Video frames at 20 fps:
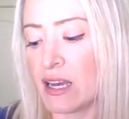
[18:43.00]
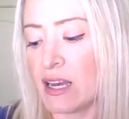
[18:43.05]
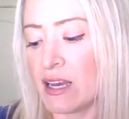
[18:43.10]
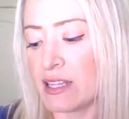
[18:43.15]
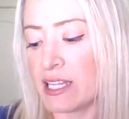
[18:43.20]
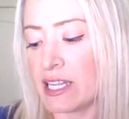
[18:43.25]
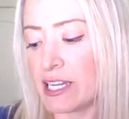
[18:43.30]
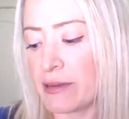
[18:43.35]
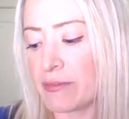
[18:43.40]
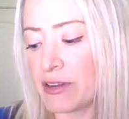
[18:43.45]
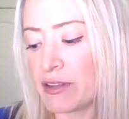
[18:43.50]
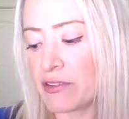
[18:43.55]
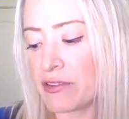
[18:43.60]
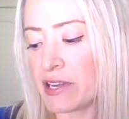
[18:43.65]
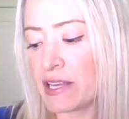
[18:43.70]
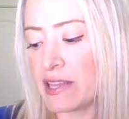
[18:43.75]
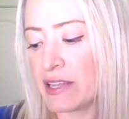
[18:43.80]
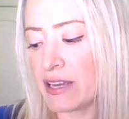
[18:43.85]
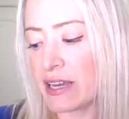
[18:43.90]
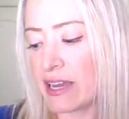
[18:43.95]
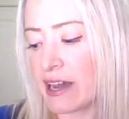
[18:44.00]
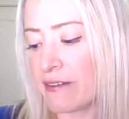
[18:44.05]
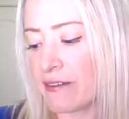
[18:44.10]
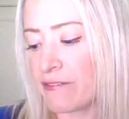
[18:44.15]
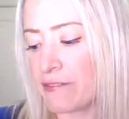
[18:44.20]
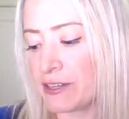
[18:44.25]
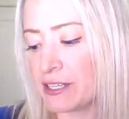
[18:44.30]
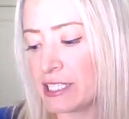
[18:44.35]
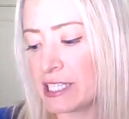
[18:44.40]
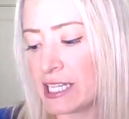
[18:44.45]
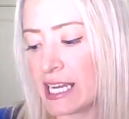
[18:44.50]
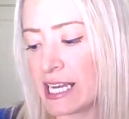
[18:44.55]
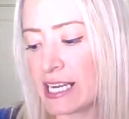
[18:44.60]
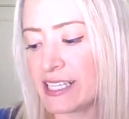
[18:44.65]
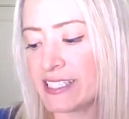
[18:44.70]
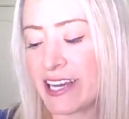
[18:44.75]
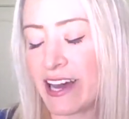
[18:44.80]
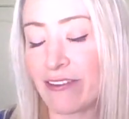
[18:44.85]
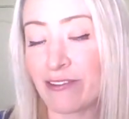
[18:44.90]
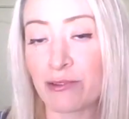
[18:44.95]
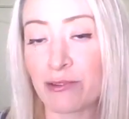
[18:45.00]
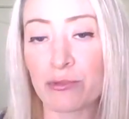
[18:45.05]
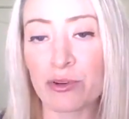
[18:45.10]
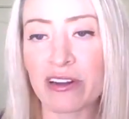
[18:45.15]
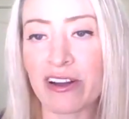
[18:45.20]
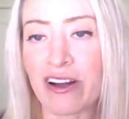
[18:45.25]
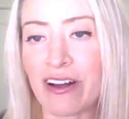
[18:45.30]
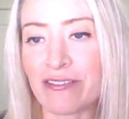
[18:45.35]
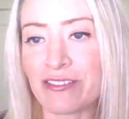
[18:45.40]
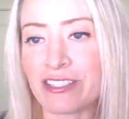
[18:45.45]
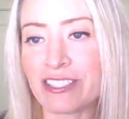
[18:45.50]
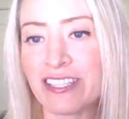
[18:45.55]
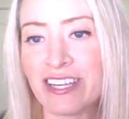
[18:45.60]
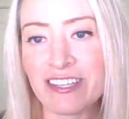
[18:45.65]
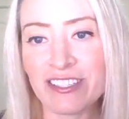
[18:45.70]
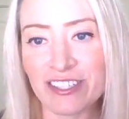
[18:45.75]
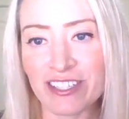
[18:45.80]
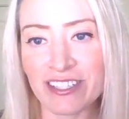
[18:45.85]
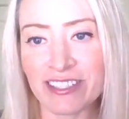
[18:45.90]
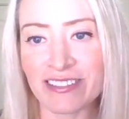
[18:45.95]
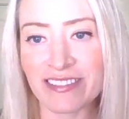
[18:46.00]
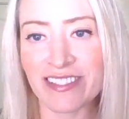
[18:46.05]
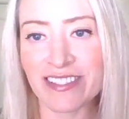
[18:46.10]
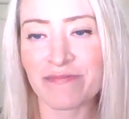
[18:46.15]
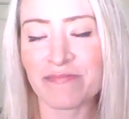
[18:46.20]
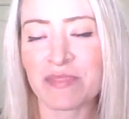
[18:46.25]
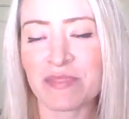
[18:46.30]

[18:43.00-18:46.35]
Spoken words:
The number 3 thing I have for you today is having more conversations.